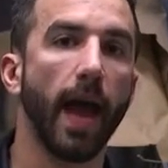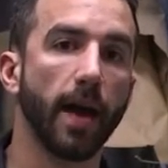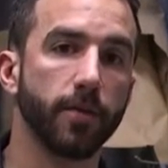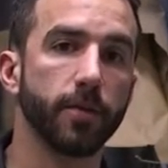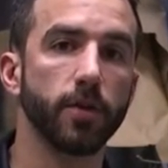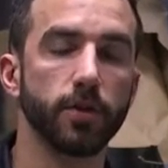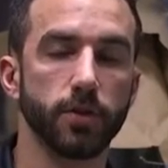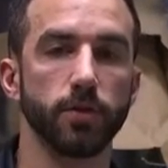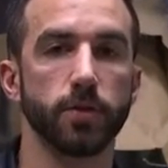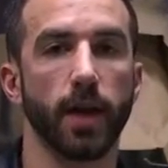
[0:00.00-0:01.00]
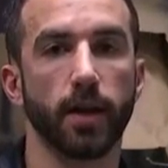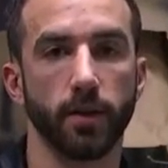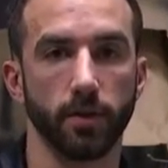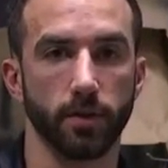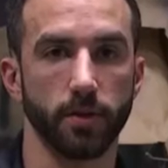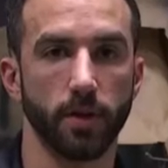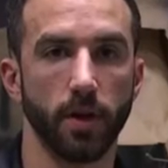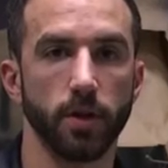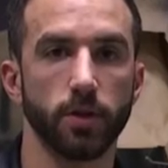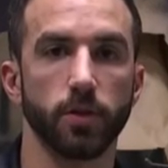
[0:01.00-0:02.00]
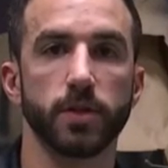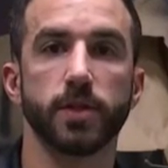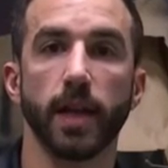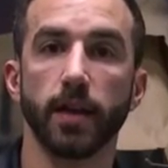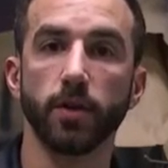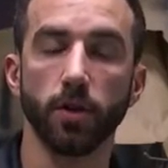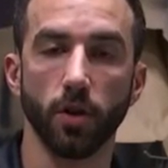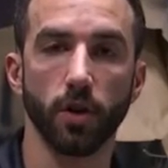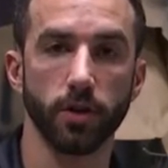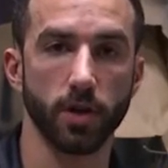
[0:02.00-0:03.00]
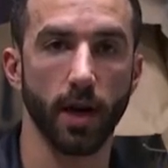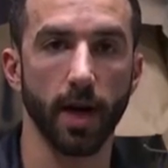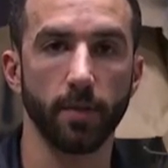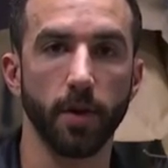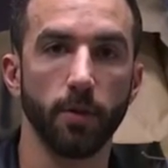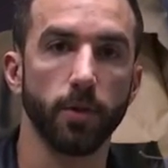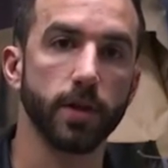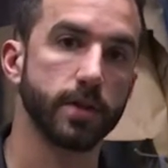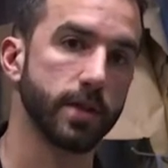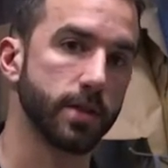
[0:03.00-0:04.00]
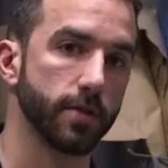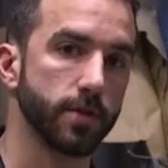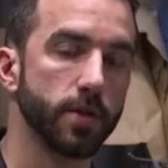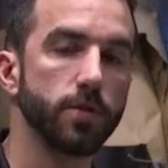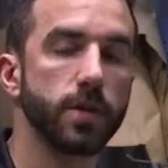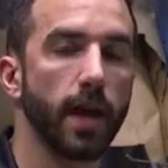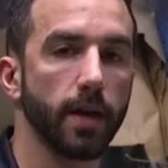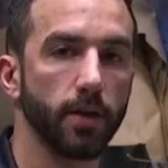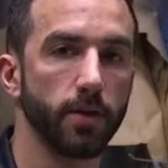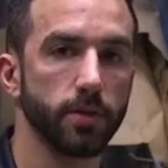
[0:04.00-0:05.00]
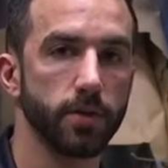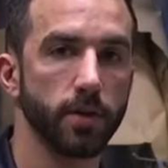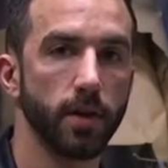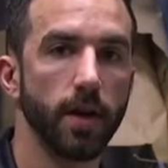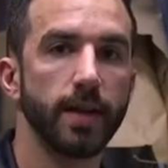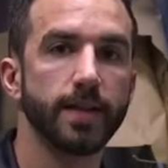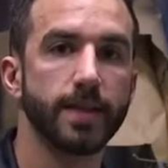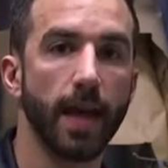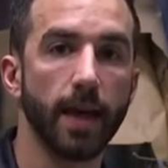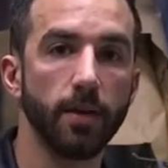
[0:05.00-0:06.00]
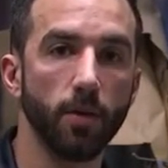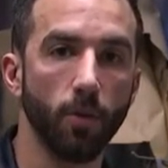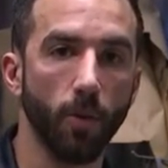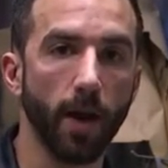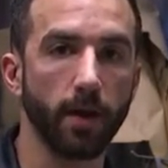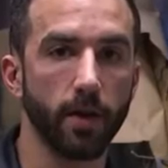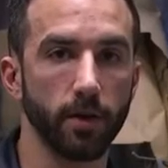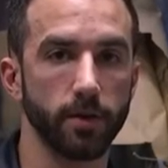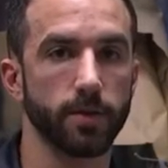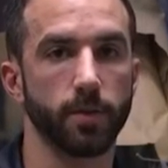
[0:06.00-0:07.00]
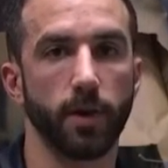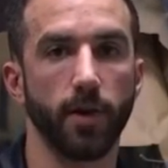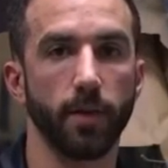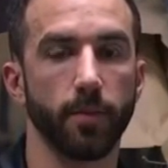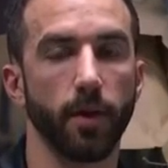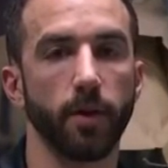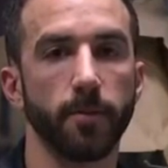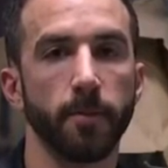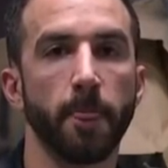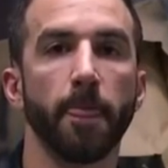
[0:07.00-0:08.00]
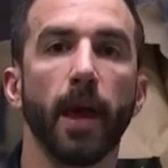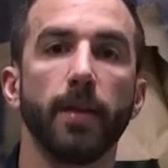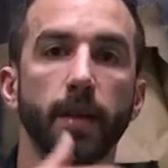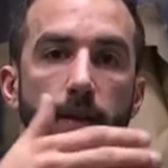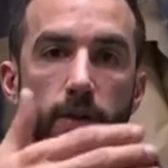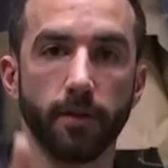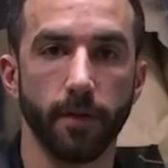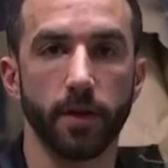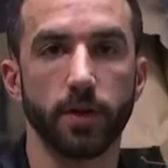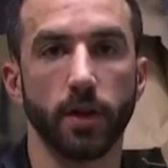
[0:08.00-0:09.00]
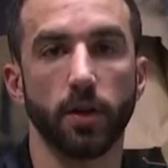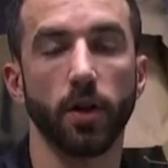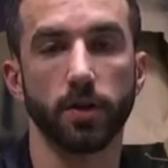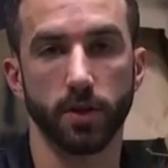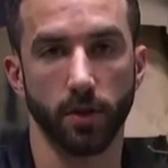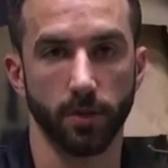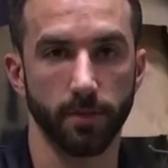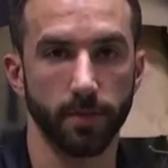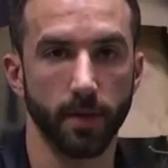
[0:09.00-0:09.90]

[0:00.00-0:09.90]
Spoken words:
after your 2 tack coats. So a standard gloss job will consist of 2 tack coats, 10 wet coats of Spray Wrap Pro, and then your finishing gloss coat.